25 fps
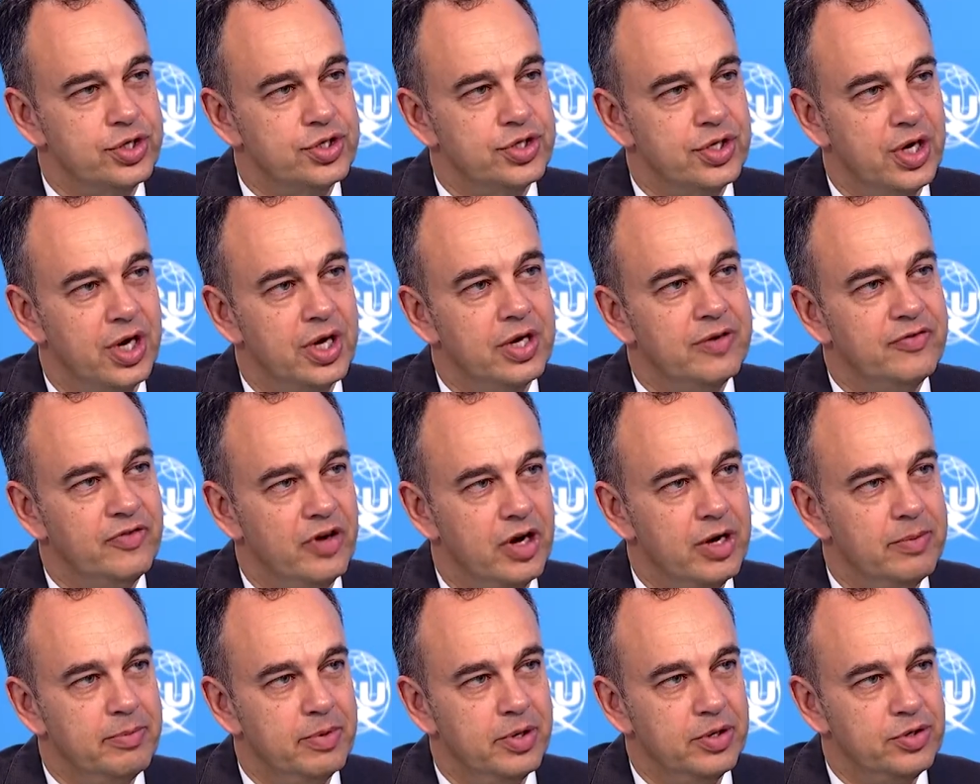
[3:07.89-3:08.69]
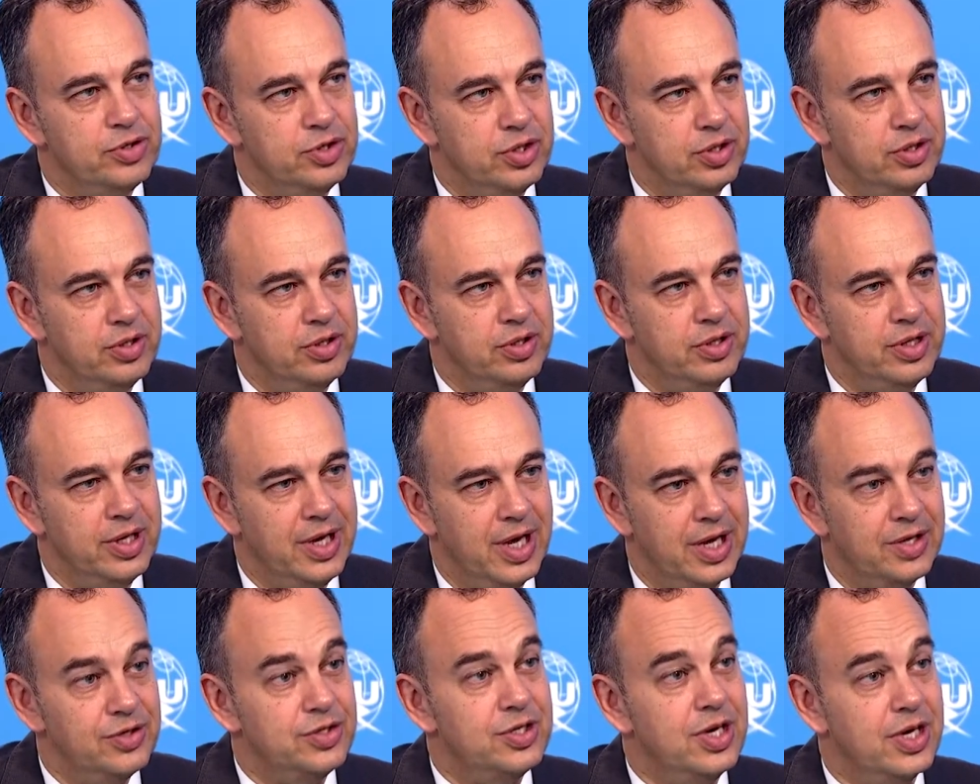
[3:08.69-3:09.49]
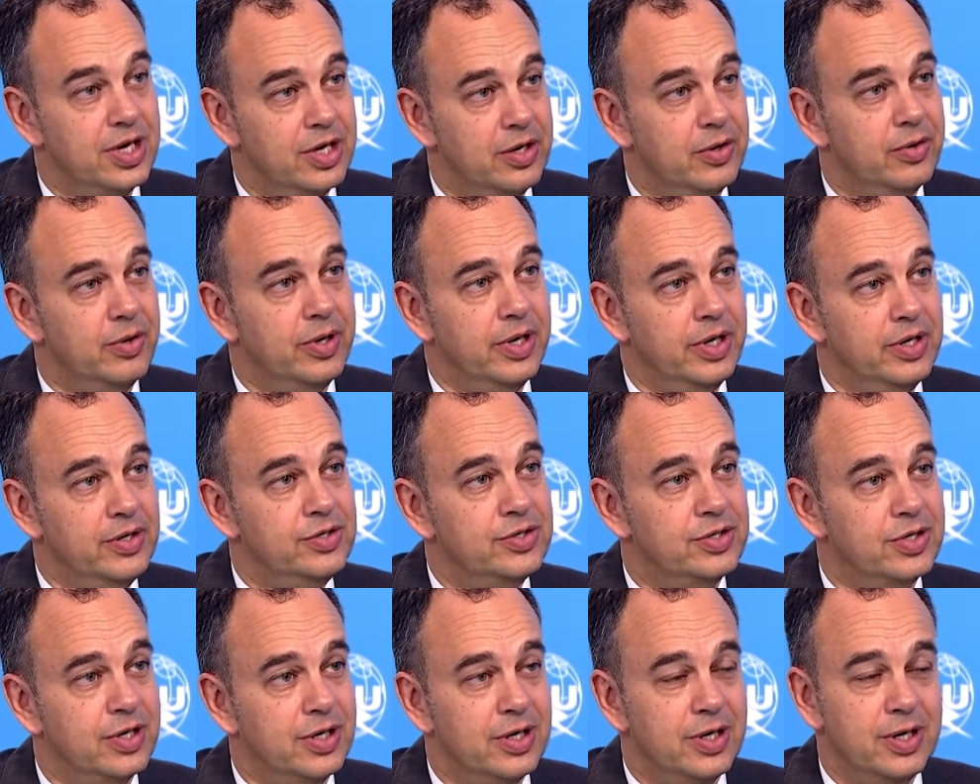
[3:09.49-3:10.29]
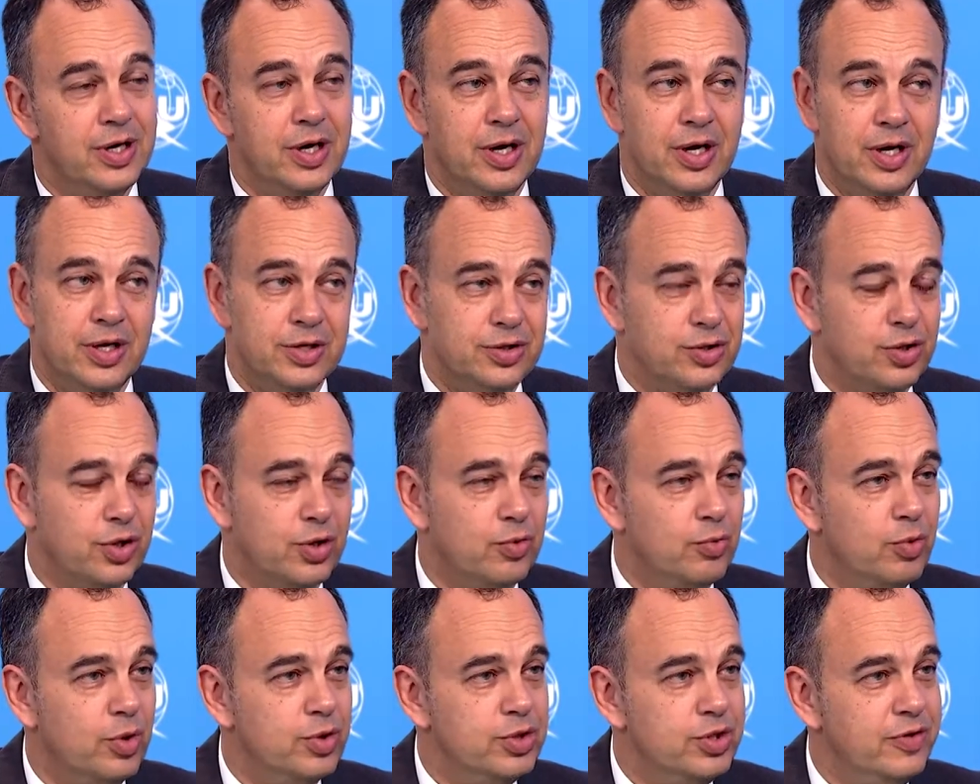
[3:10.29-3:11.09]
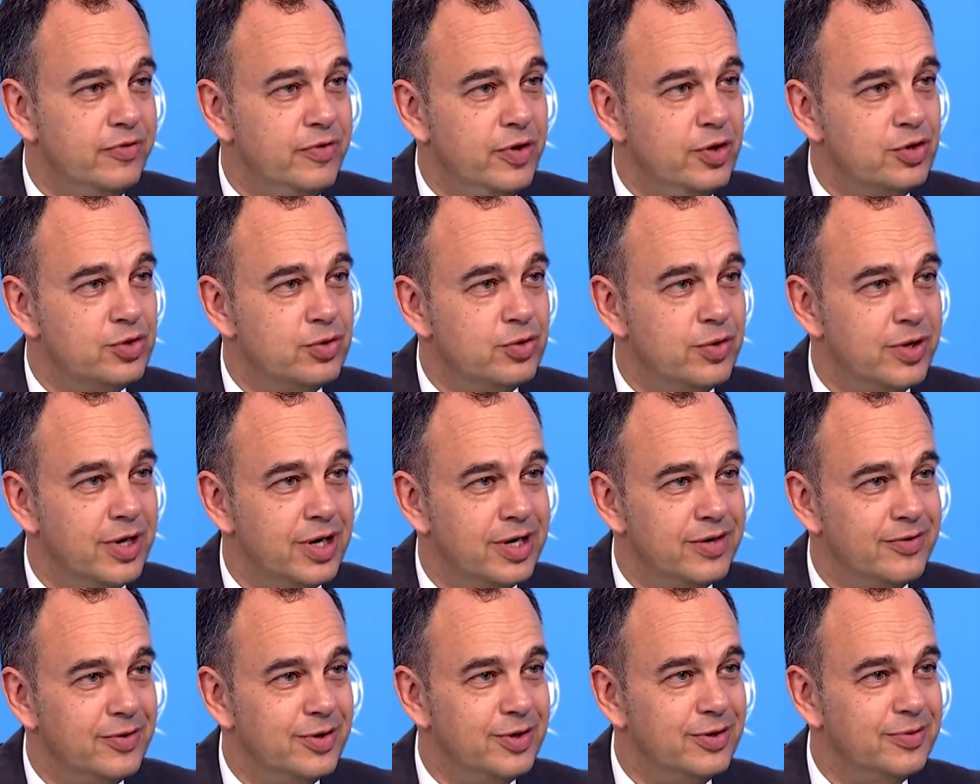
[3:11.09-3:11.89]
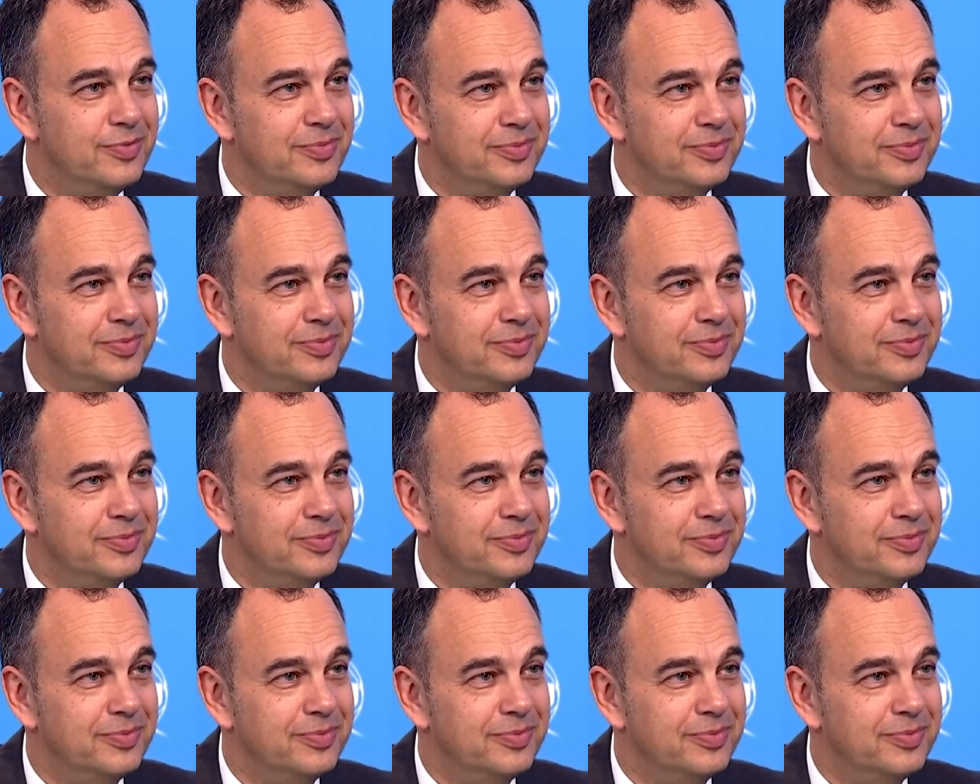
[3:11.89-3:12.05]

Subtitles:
aside, fiber to the antenna has got a rosy future ahead of it?